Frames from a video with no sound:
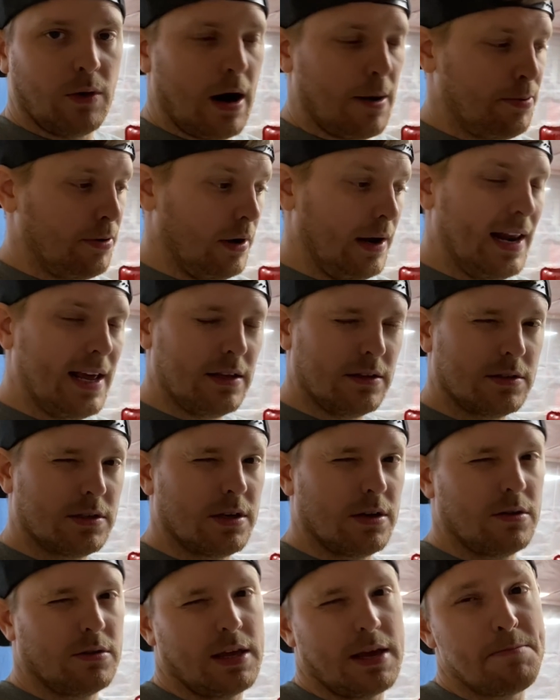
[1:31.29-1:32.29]
I'll put a link
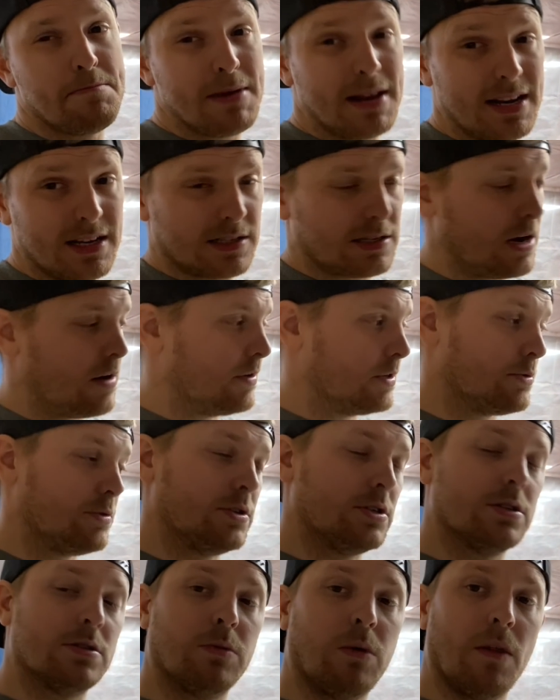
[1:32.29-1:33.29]
to the mini series, which
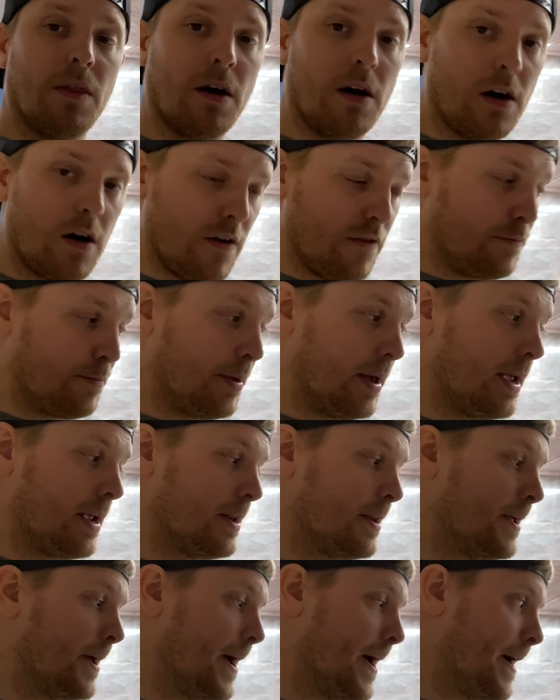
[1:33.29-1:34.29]
is the one that I've been